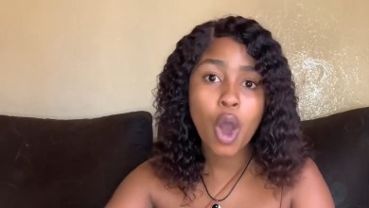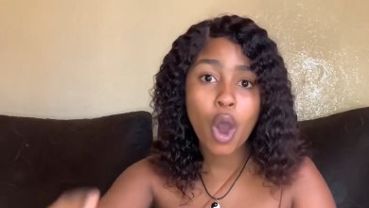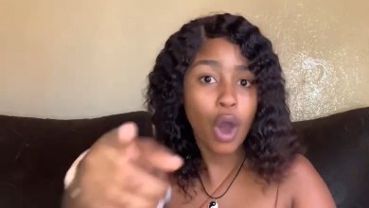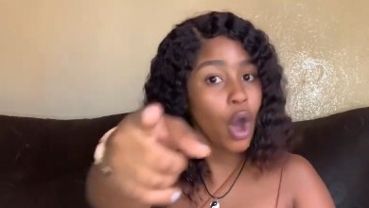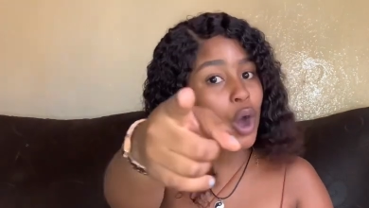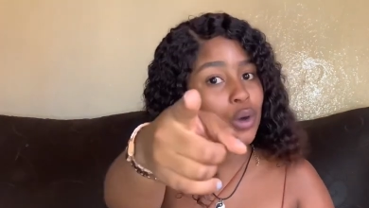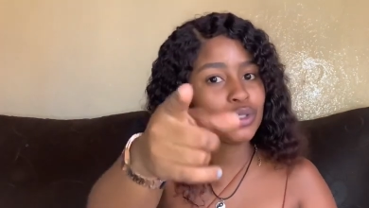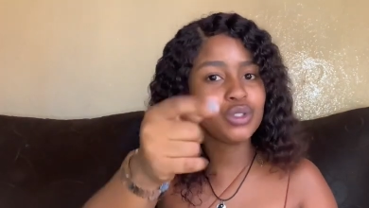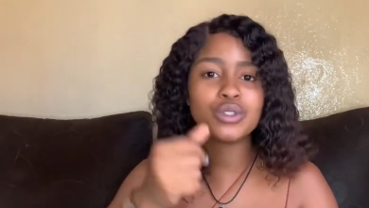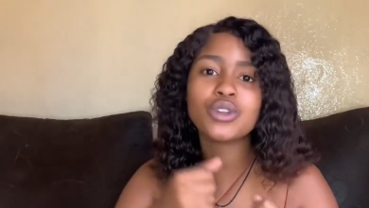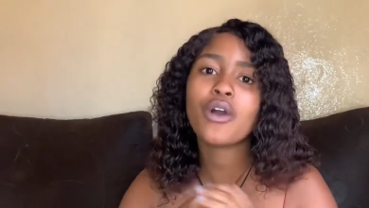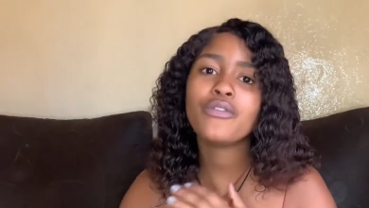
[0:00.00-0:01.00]
Oh, do
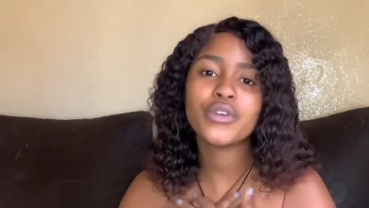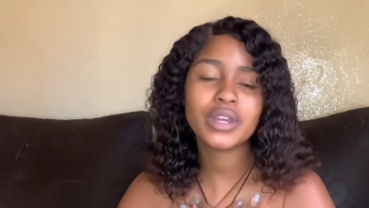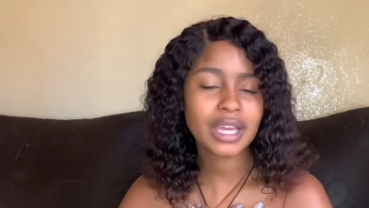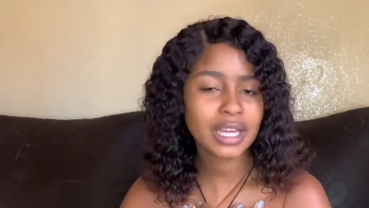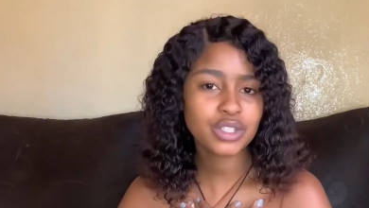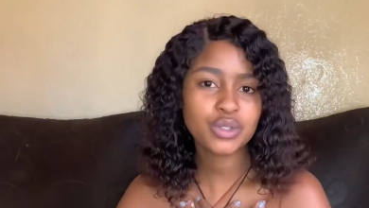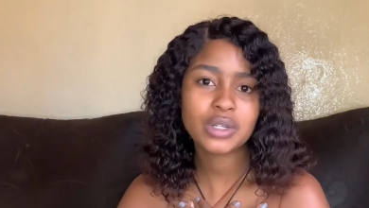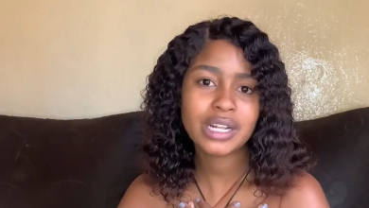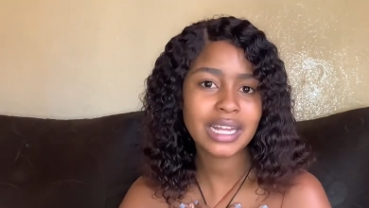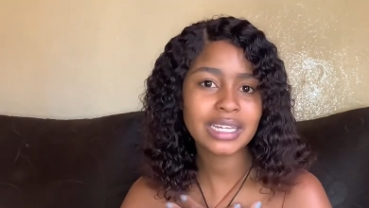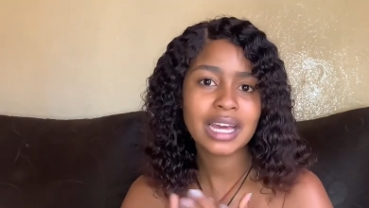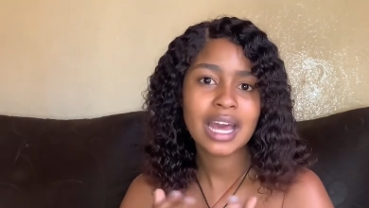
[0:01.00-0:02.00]
not forget to
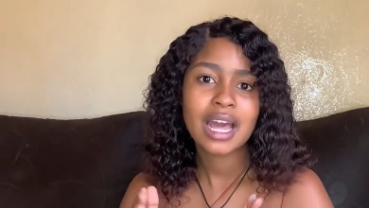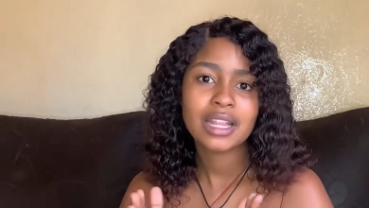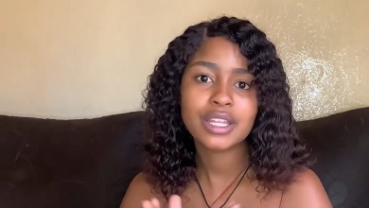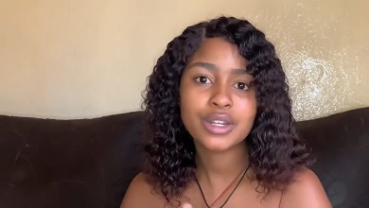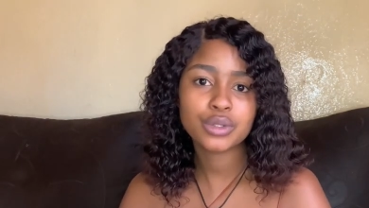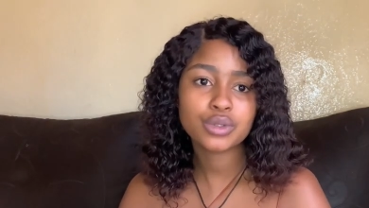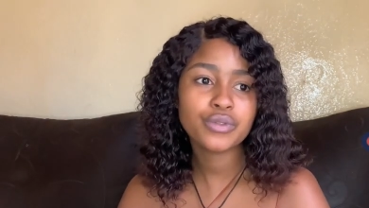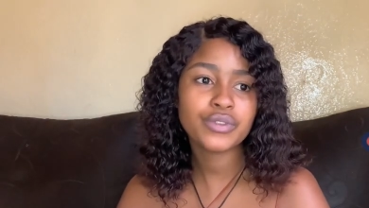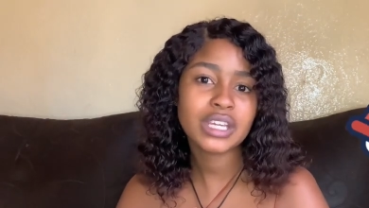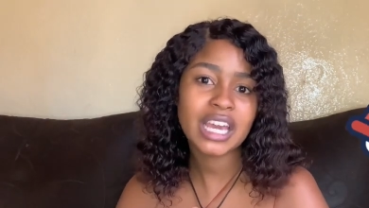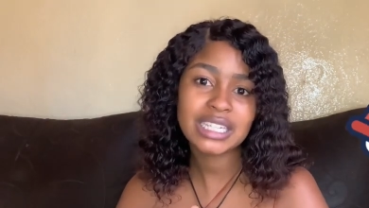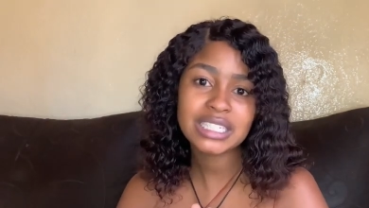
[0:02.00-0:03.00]
click the
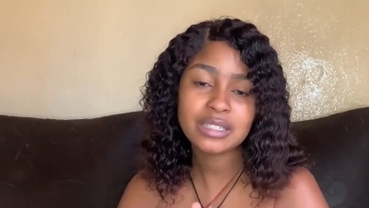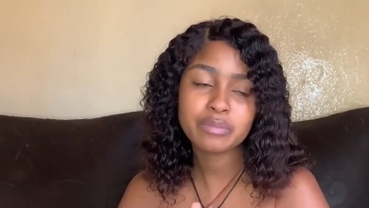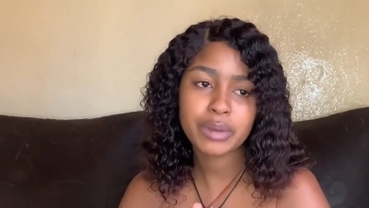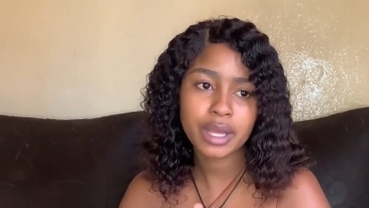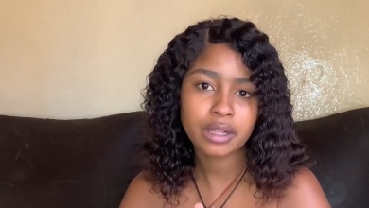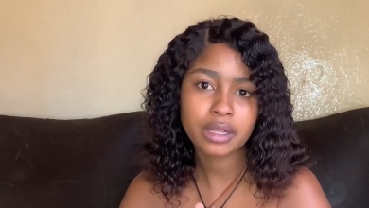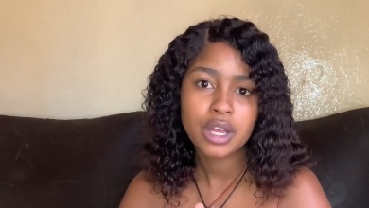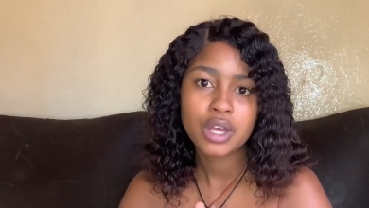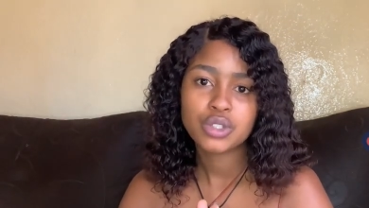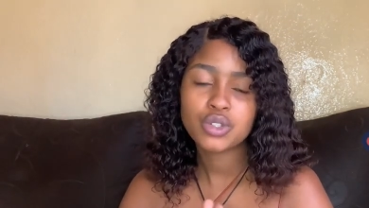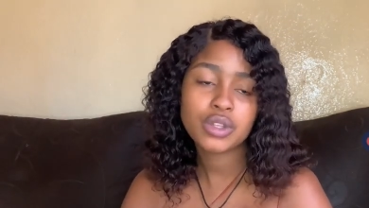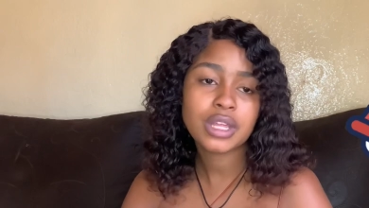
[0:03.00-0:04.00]
notification bell
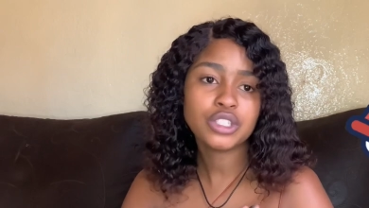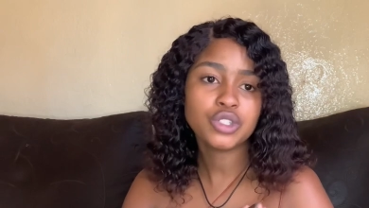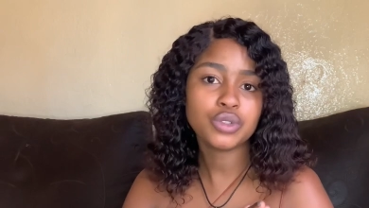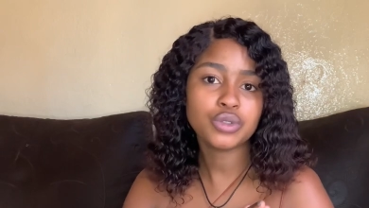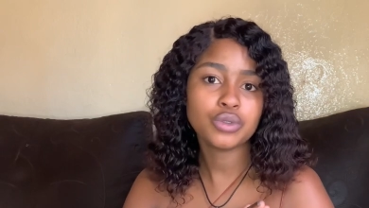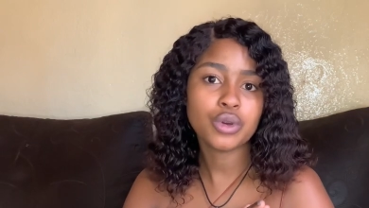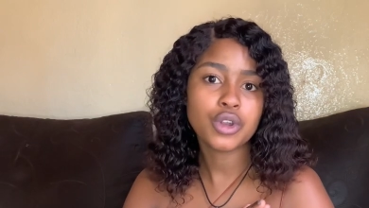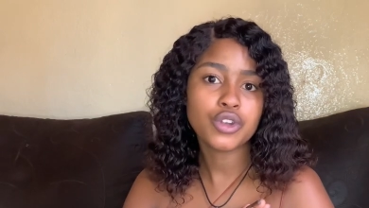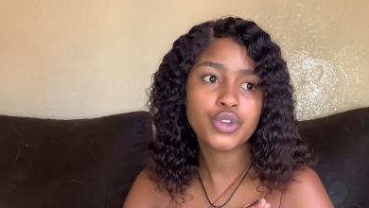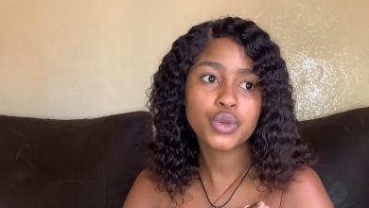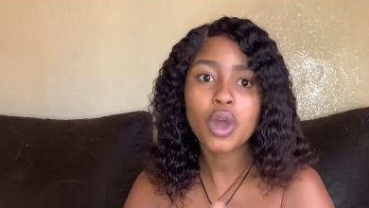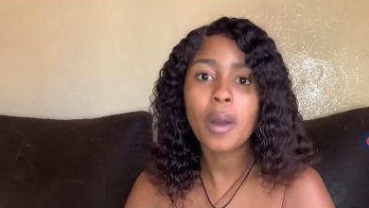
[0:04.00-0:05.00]
so that you
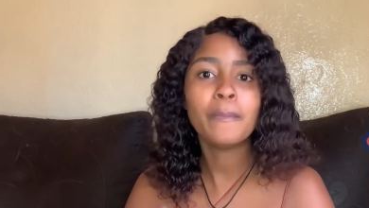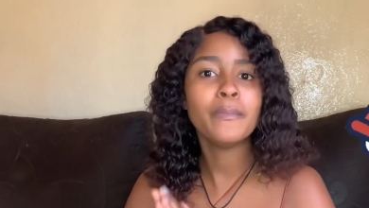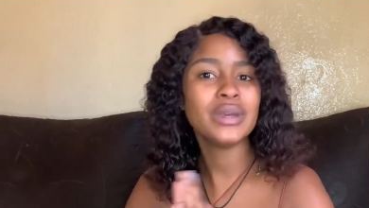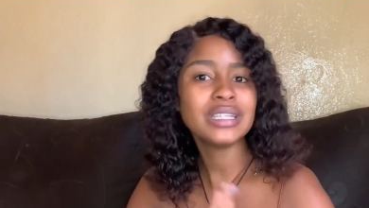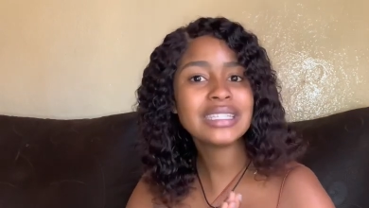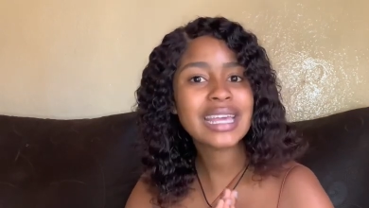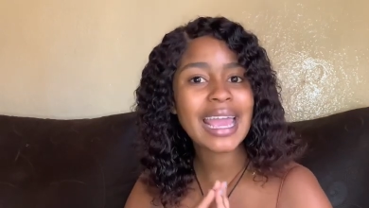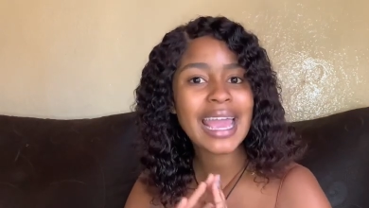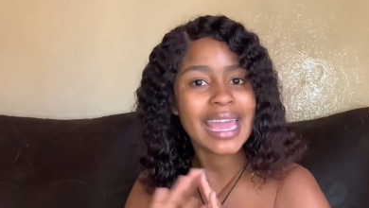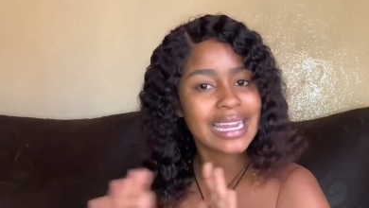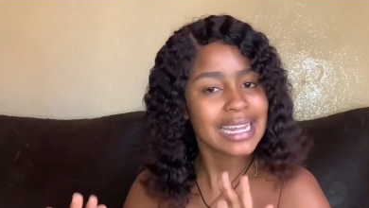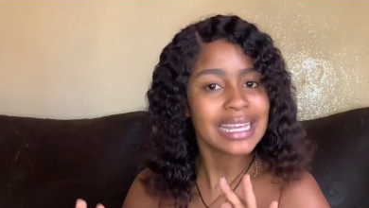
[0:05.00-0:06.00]
do not miss
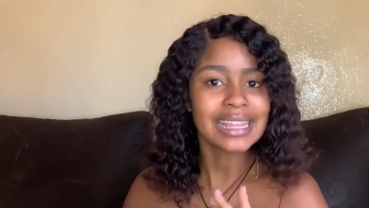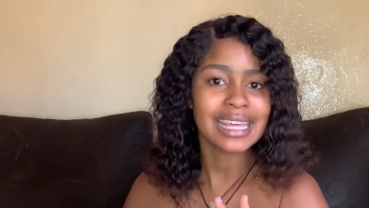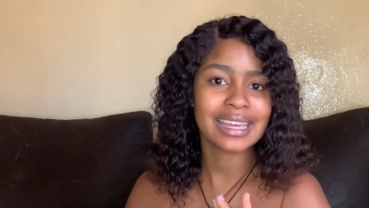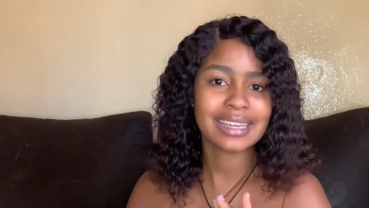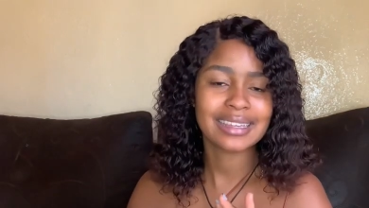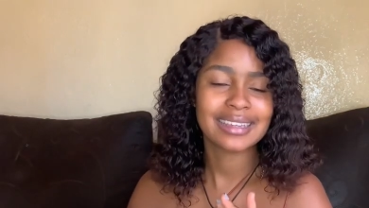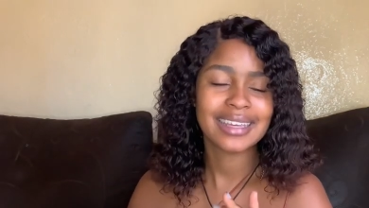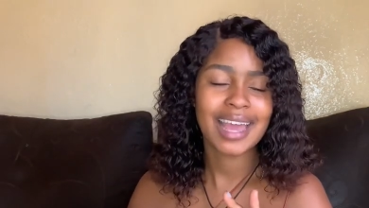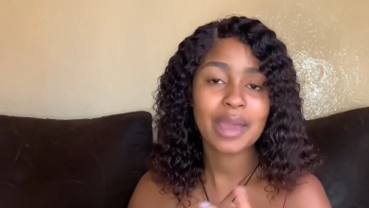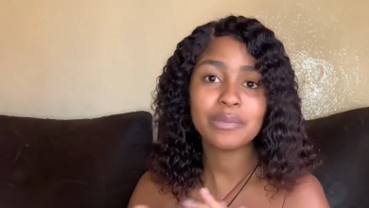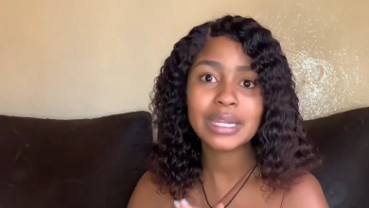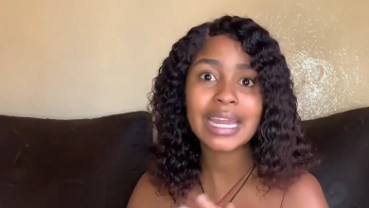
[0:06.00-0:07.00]
anything. I
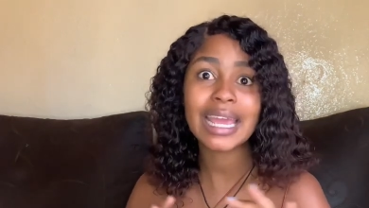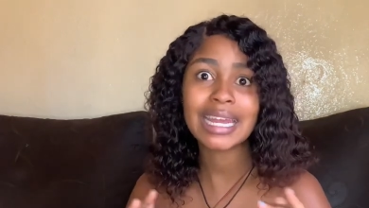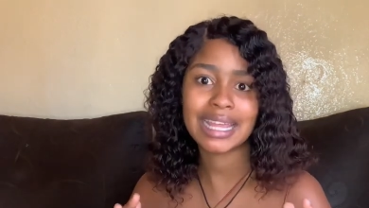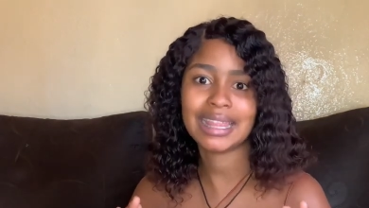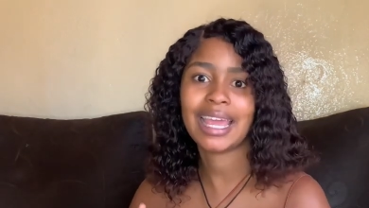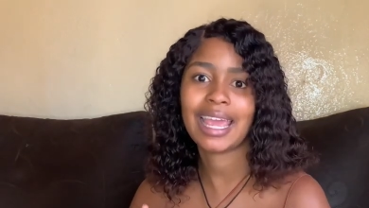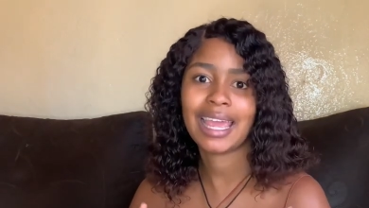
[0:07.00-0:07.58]
mean anything.